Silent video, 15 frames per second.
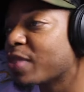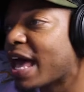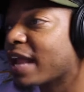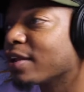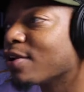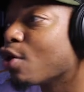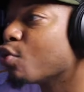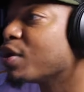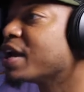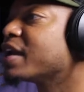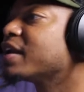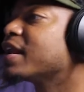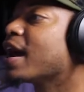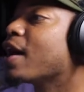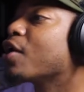that low
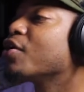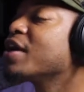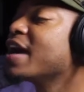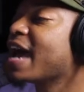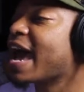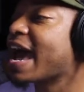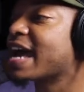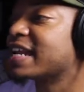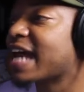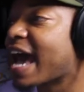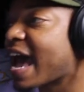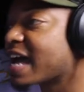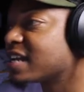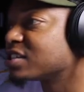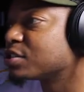end out and I
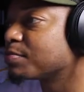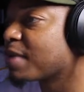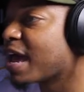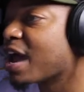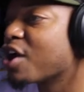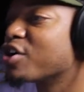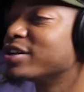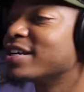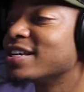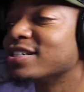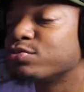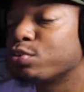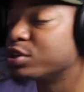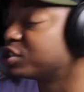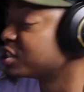added some
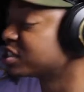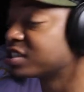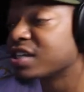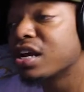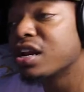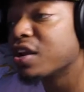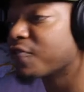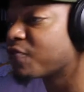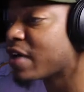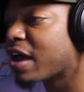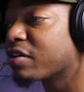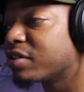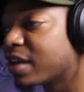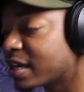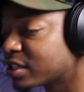airiness. We're just setting a
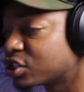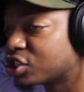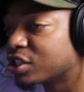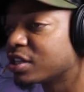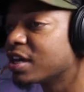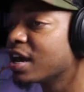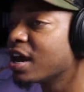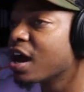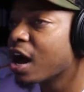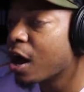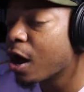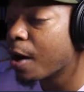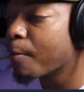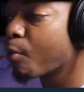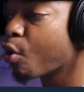foundation
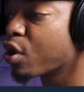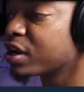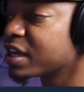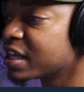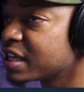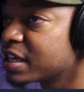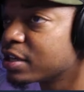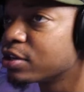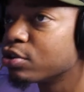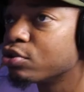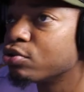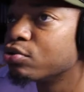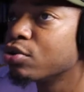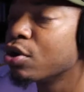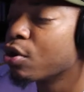on the
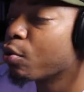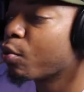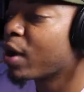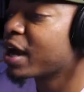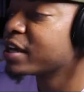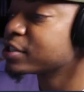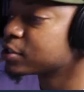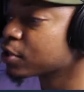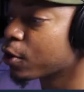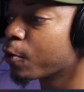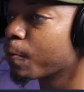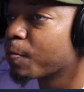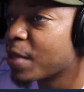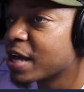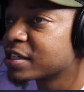EQ, right?
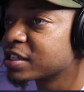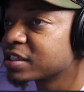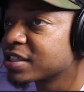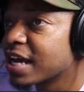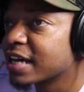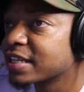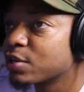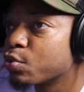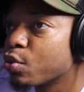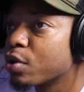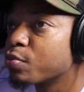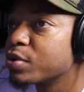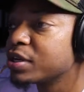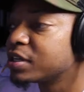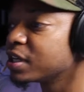So that's exactly what
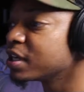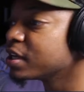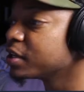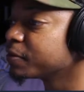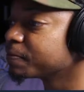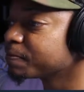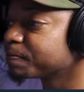we did.